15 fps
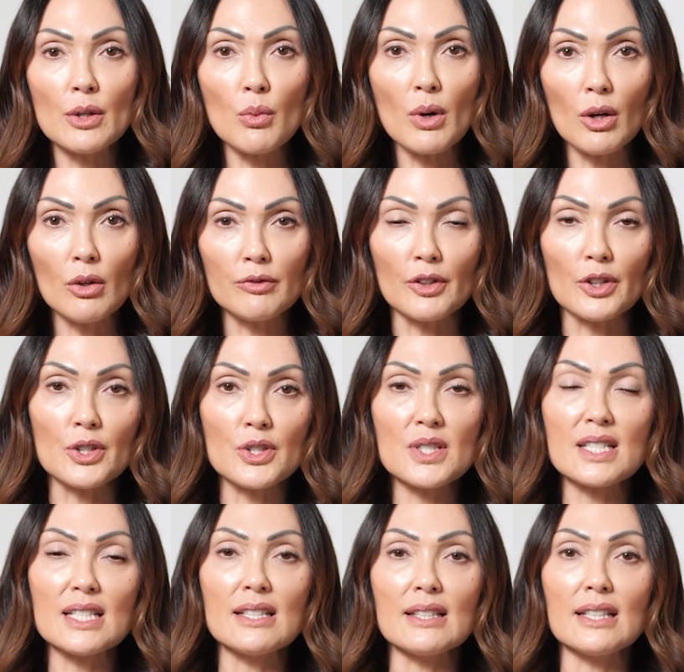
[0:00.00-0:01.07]
well
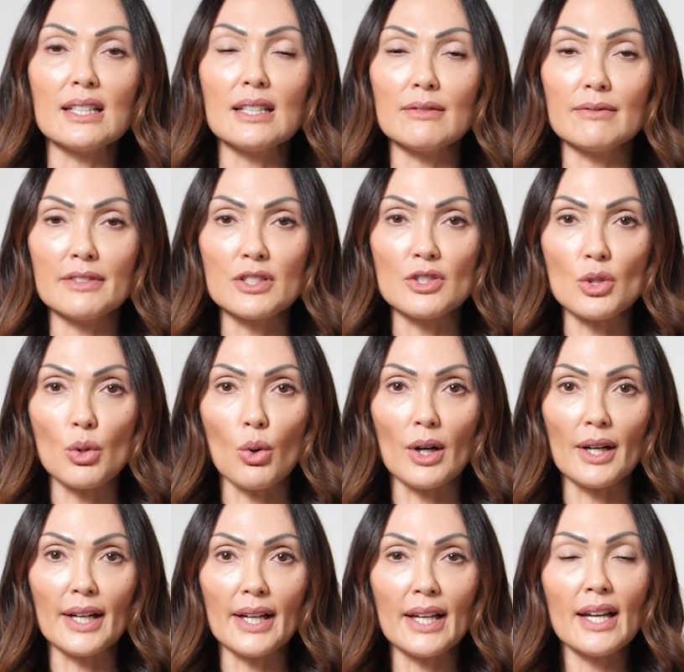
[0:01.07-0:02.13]
versed in the
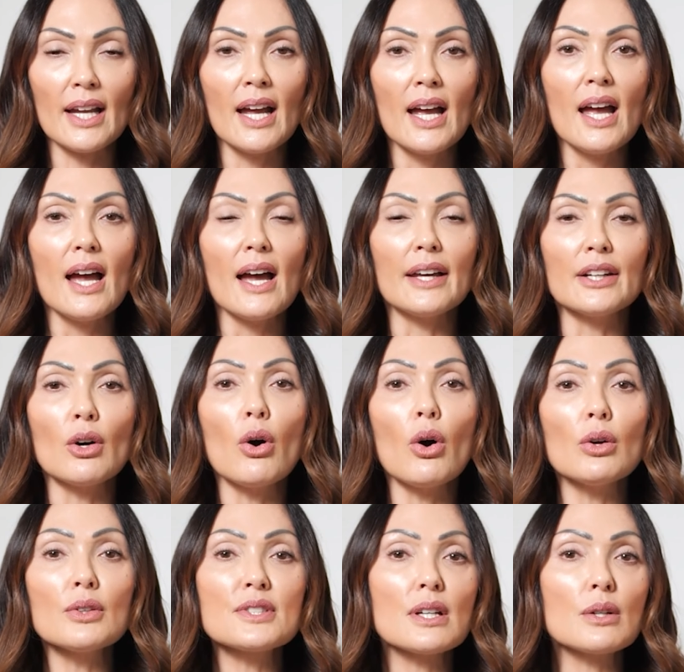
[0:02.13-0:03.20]
inventory, and
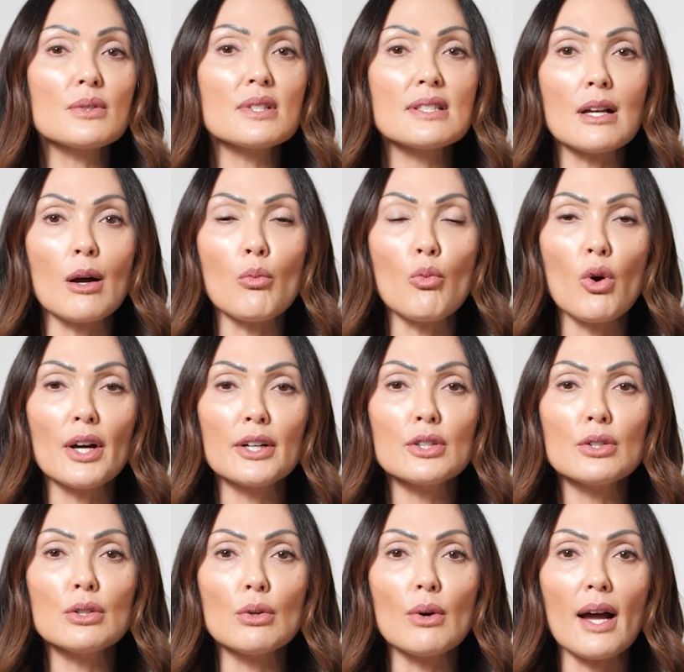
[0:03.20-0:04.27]
also someone
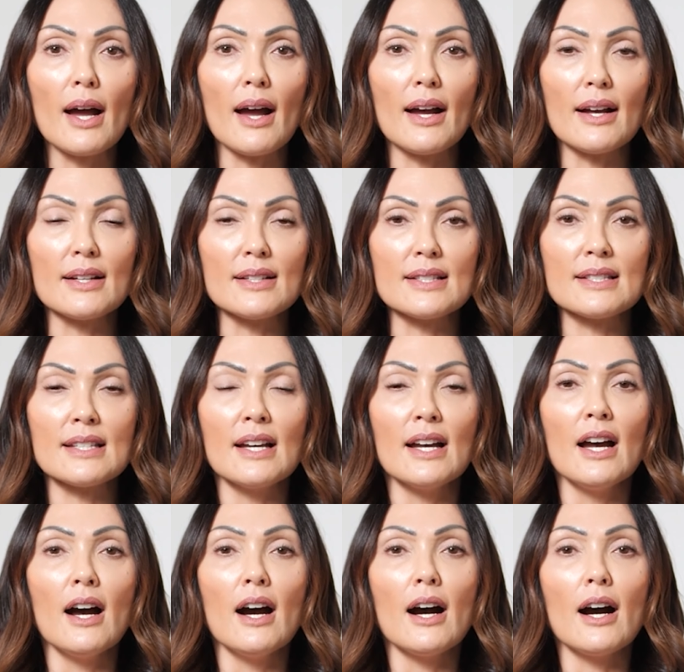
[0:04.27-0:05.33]
who has
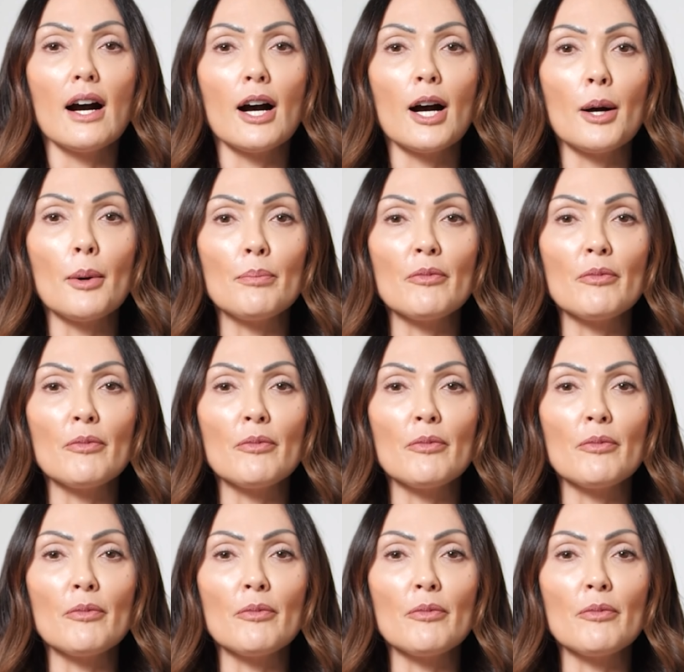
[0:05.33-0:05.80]
um,